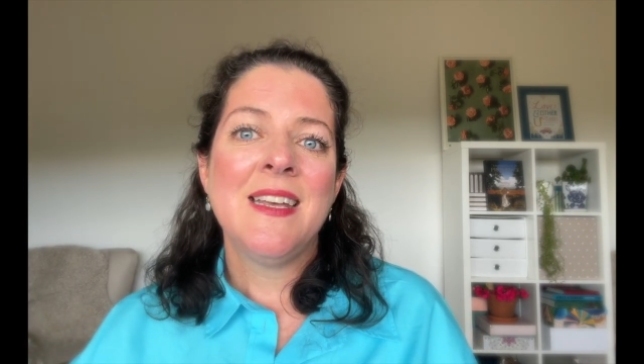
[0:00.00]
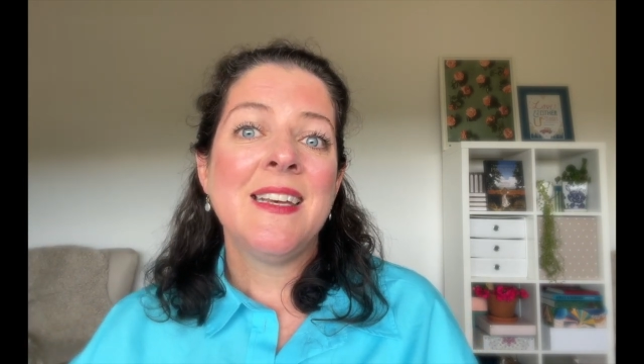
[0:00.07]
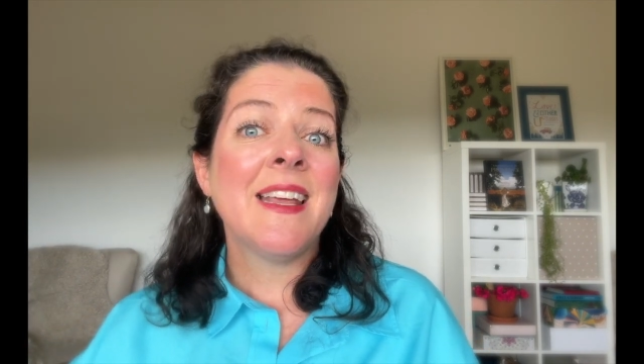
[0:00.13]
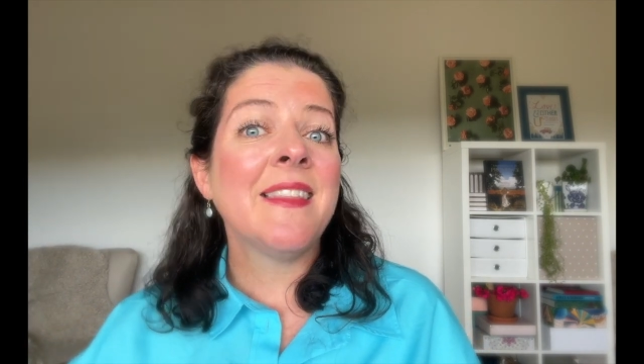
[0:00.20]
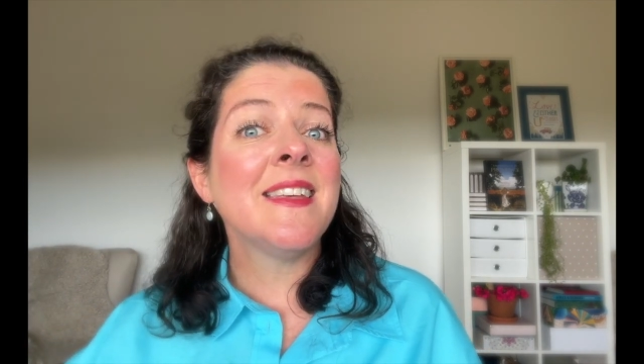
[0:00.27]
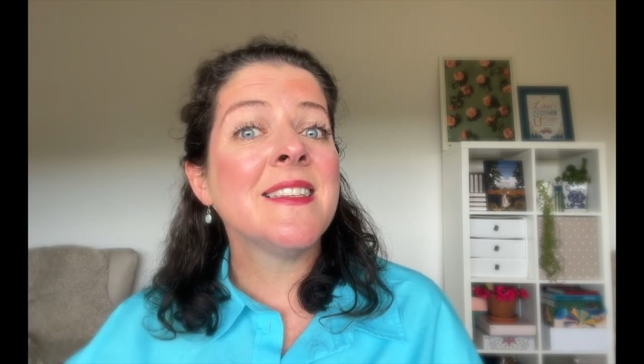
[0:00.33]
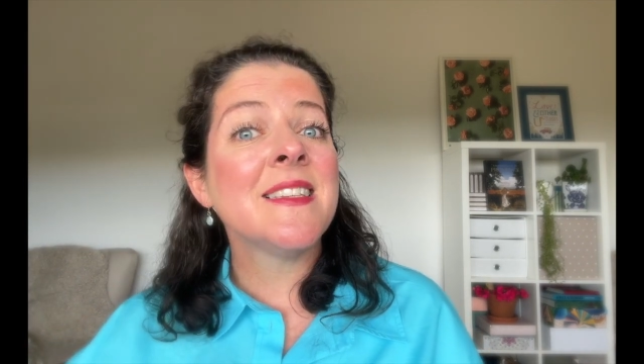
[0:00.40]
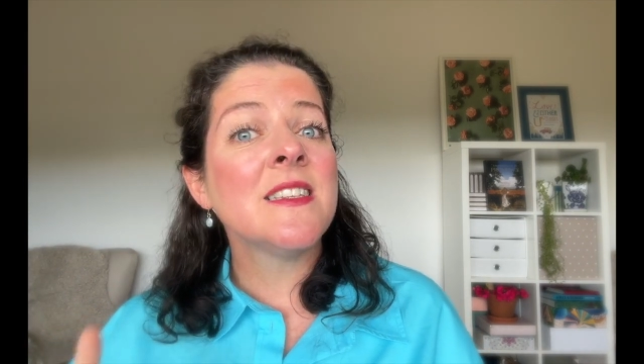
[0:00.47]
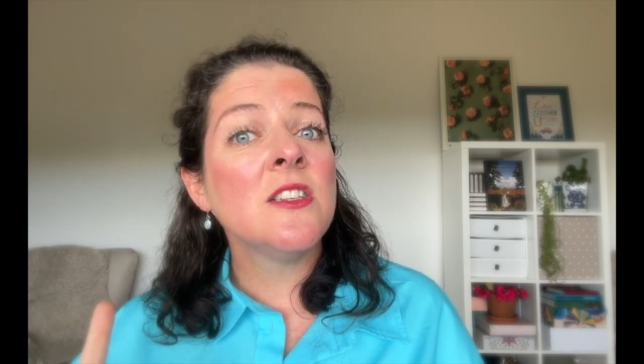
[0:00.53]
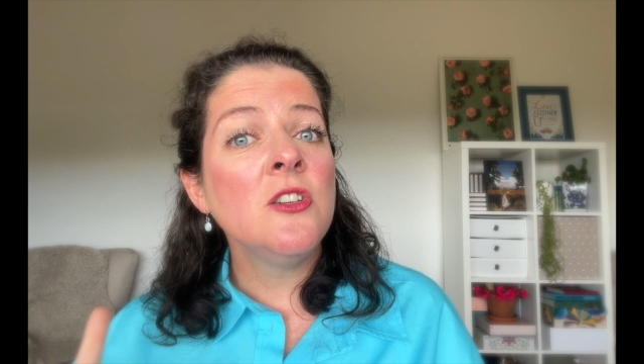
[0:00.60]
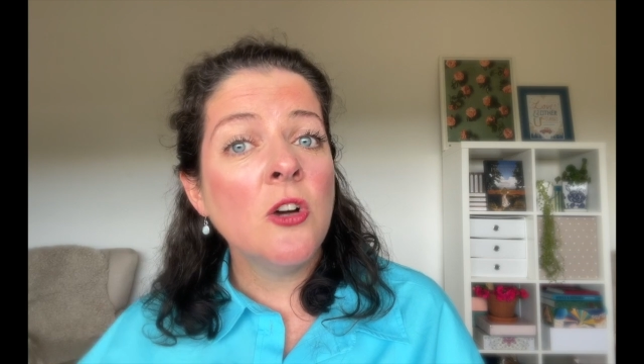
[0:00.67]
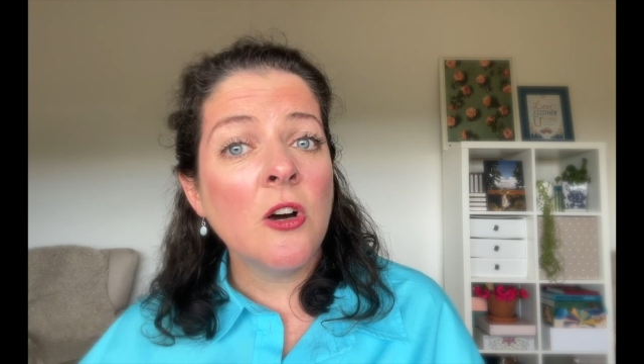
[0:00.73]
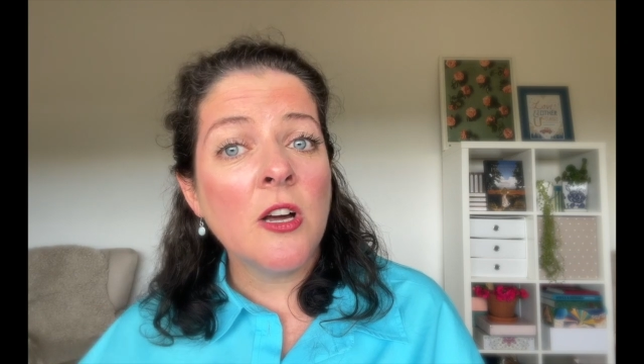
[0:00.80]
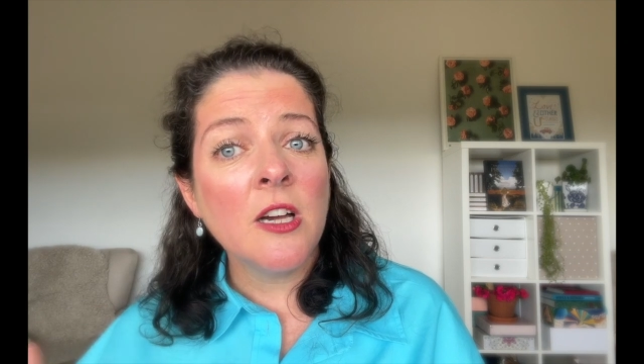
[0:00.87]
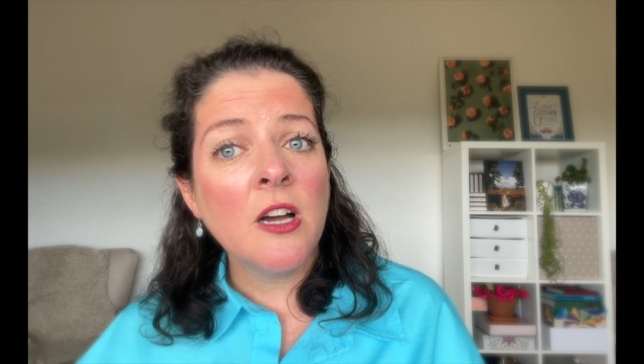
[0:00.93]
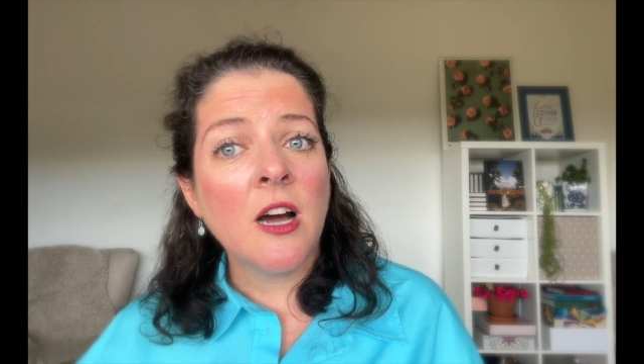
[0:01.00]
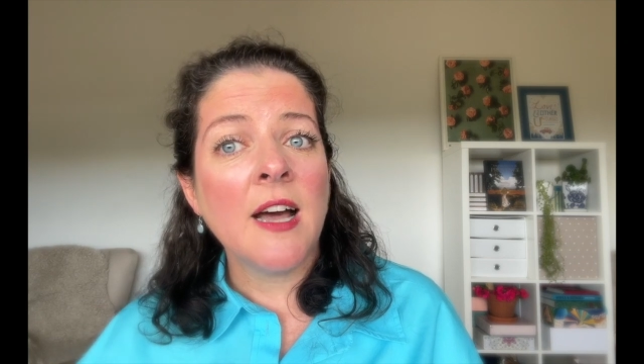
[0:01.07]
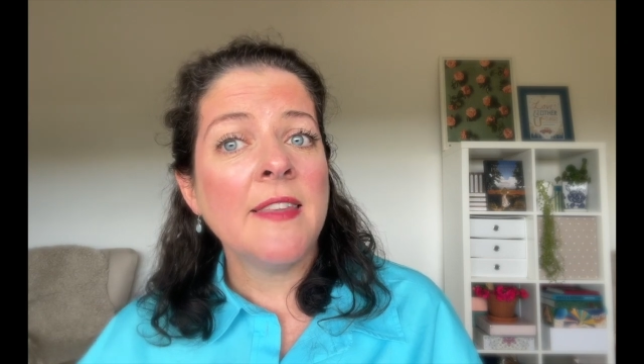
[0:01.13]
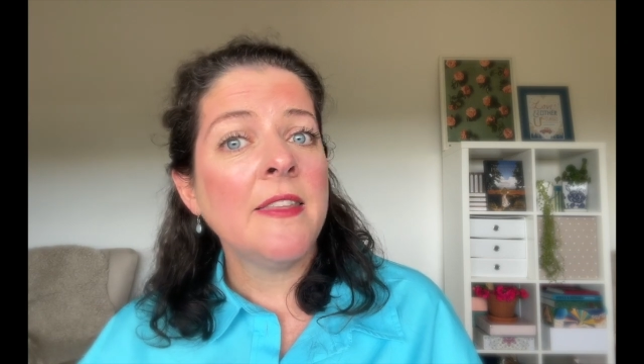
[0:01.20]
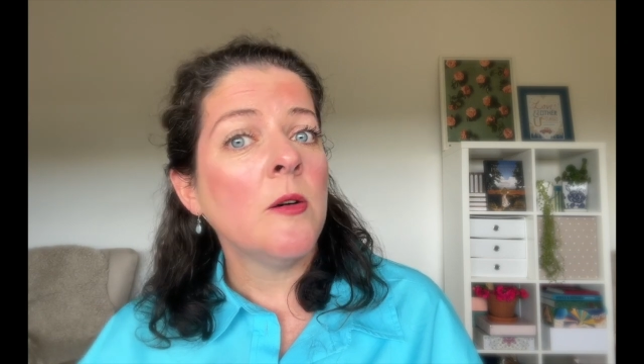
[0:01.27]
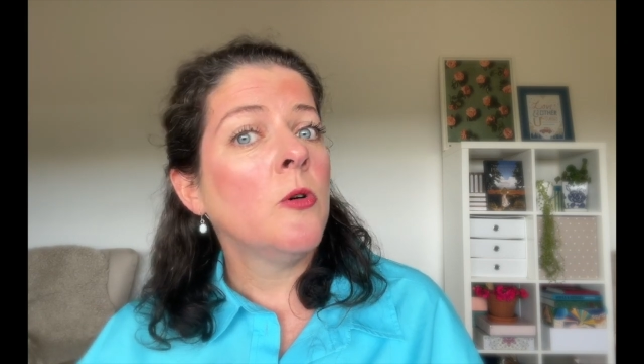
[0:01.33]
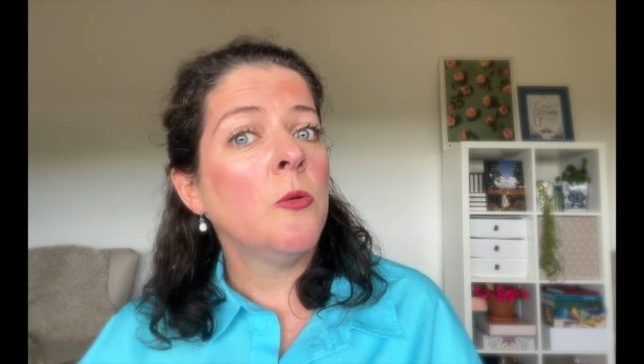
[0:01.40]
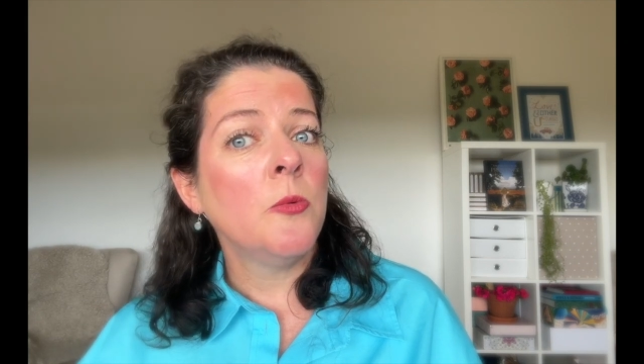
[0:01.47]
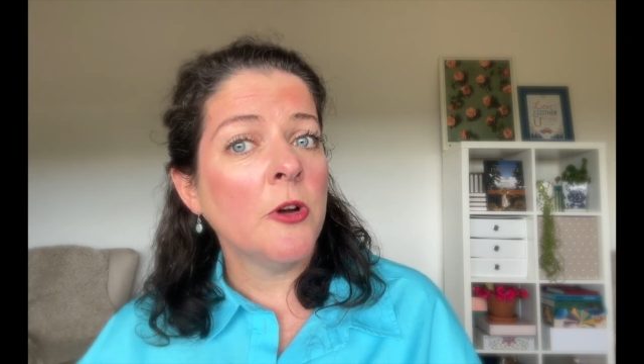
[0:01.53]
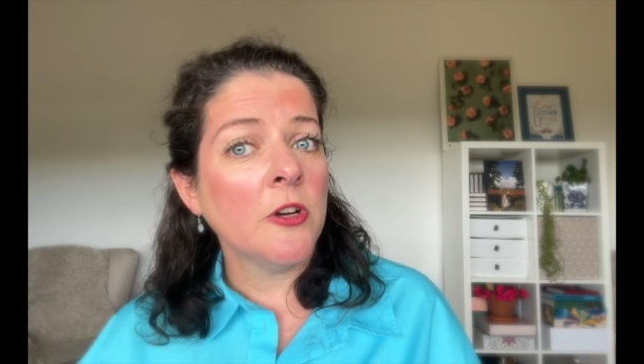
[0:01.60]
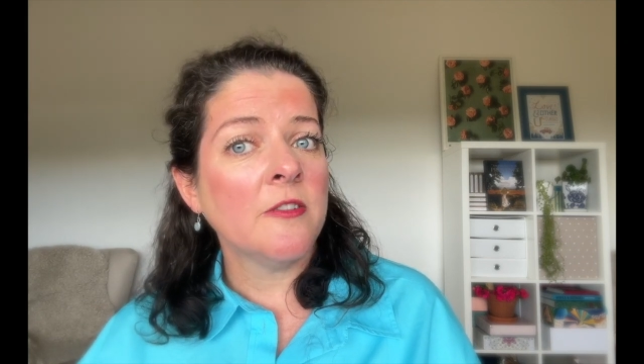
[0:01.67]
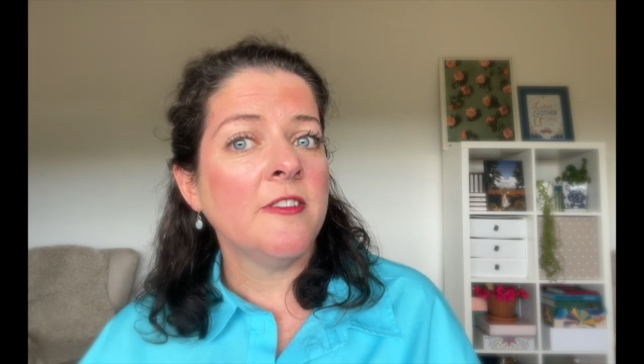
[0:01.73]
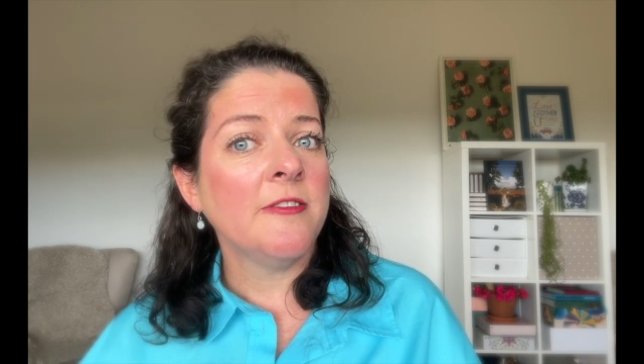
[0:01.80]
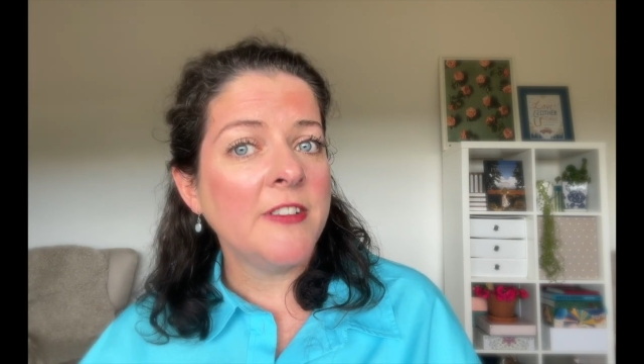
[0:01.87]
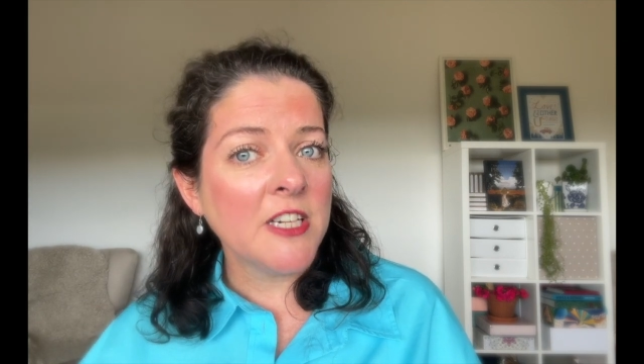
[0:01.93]
Now, this is not a guide that will work
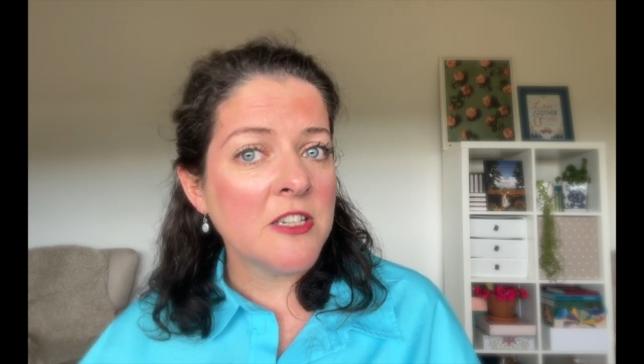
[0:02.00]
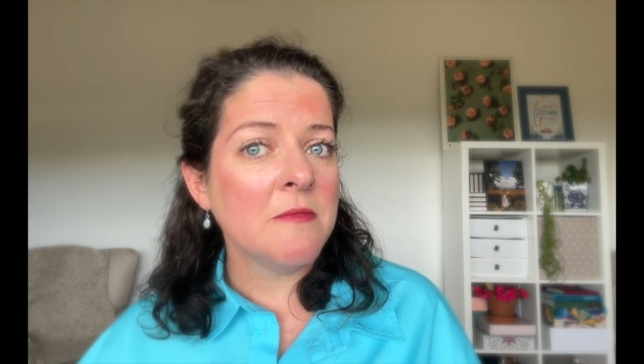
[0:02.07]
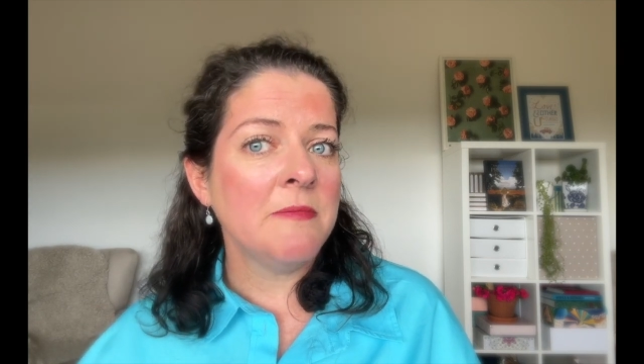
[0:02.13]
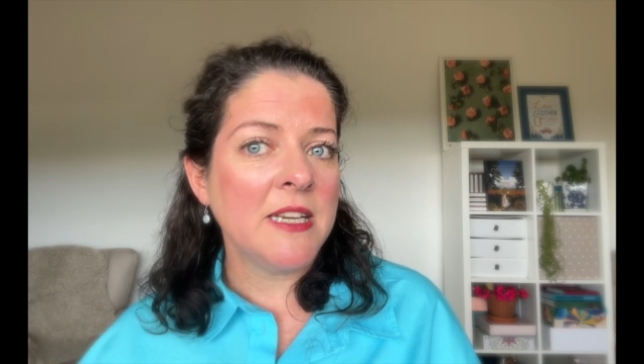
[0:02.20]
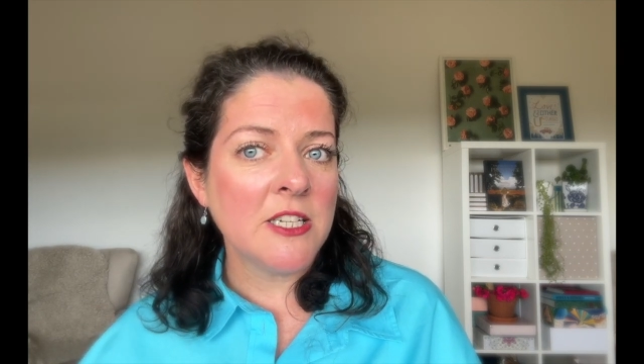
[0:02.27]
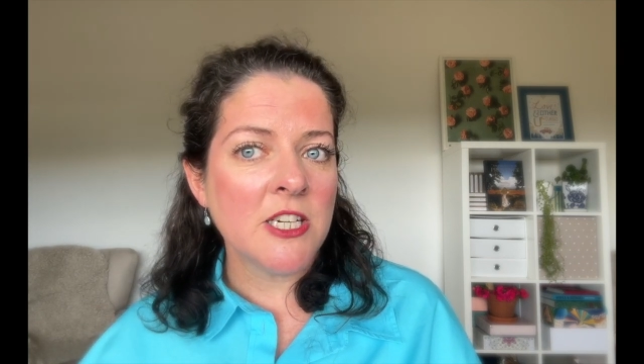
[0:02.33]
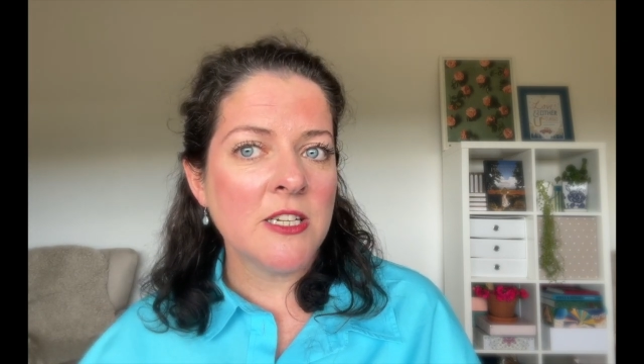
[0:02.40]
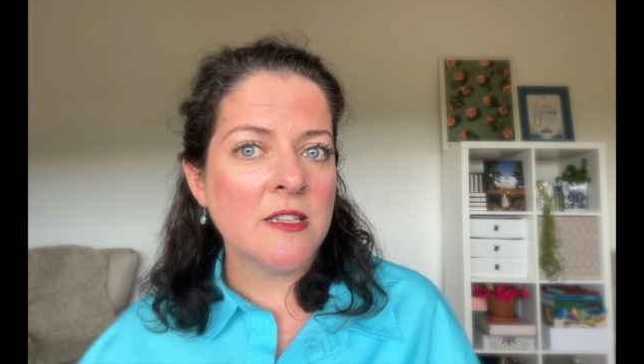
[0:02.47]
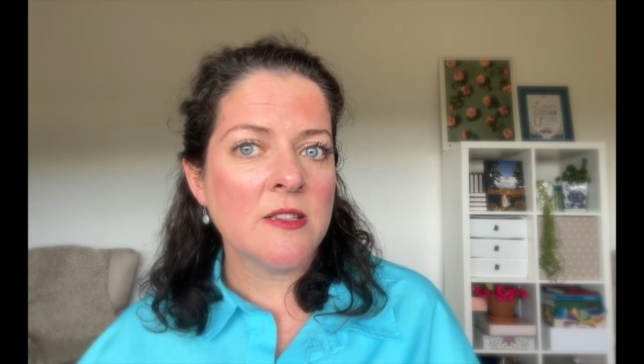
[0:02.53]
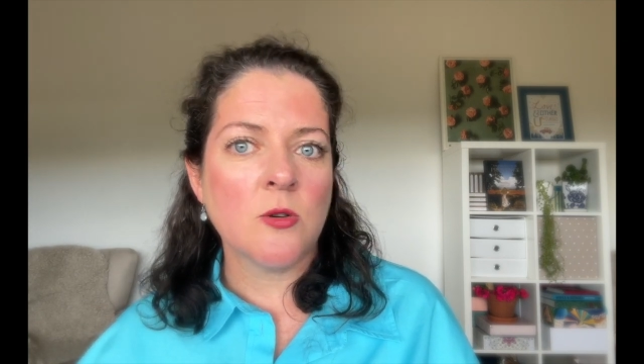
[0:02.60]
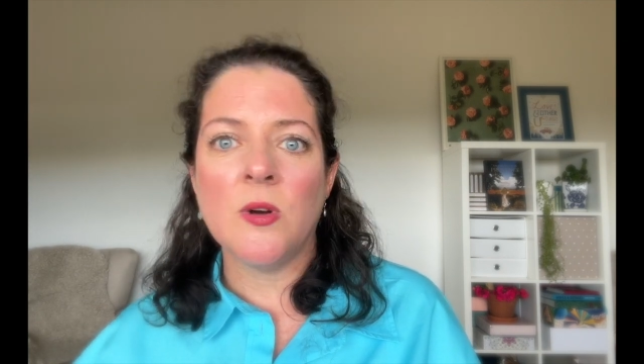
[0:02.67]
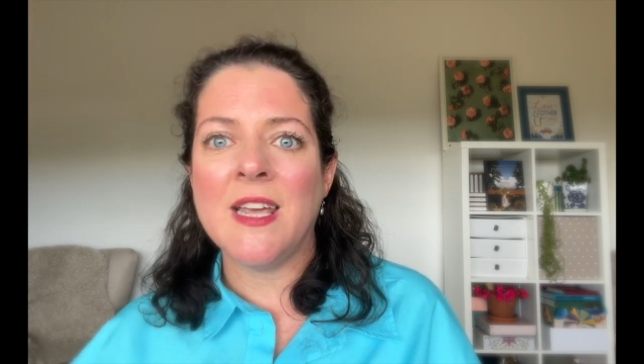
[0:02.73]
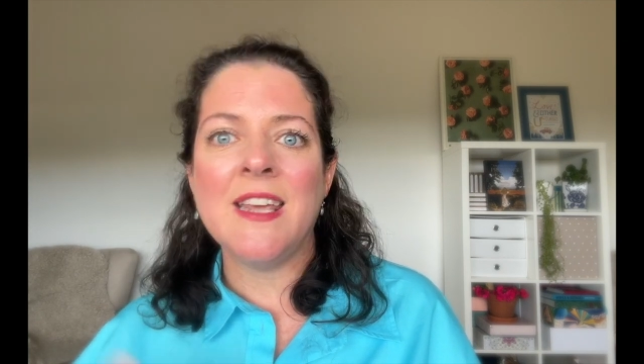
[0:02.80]
for fiction pitches or